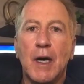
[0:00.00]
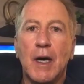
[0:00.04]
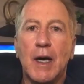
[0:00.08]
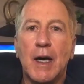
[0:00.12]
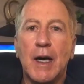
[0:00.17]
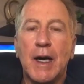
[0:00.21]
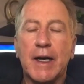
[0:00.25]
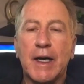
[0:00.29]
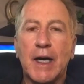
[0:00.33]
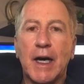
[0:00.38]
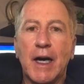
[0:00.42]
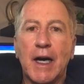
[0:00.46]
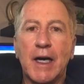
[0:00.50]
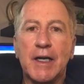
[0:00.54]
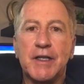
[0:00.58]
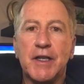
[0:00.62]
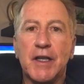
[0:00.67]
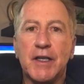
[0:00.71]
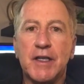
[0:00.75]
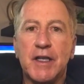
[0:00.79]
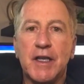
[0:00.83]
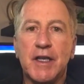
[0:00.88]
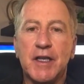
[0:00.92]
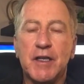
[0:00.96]
Hi guys,
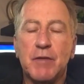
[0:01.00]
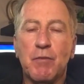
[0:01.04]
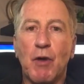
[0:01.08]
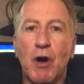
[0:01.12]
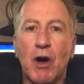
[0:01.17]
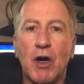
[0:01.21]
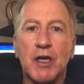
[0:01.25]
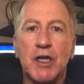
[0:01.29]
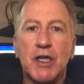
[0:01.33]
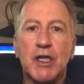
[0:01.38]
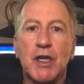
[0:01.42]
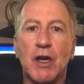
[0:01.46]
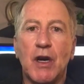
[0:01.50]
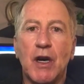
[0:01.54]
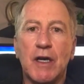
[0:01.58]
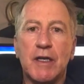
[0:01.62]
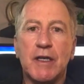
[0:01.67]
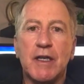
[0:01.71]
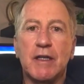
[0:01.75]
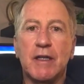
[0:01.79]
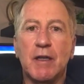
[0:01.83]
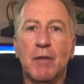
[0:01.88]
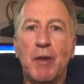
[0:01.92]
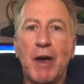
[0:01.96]
this is Mark
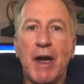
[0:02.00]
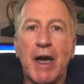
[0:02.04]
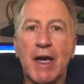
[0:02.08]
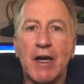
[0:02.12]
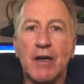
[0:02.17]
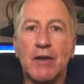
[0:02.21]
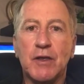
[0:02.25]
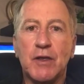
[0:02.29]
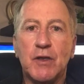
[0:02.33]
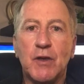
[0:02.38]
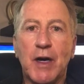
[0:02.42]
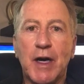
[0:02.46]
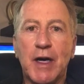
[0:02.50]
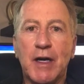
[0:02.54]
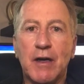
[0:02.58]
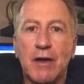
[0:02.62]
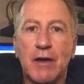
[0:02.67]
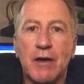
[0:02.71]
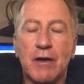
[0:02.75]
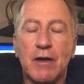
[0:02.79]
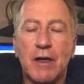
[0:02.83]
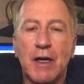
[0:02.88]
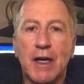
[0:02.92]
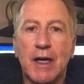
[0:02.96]
Shawson, the Pattern
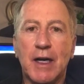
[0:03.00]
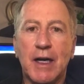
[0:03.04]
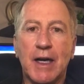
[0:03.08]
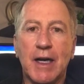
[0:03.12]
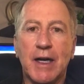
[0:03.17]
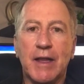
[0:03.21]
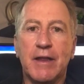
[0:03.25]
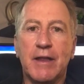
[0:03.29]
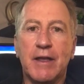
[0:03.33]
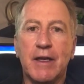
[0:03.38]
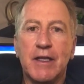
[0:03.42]
Trader.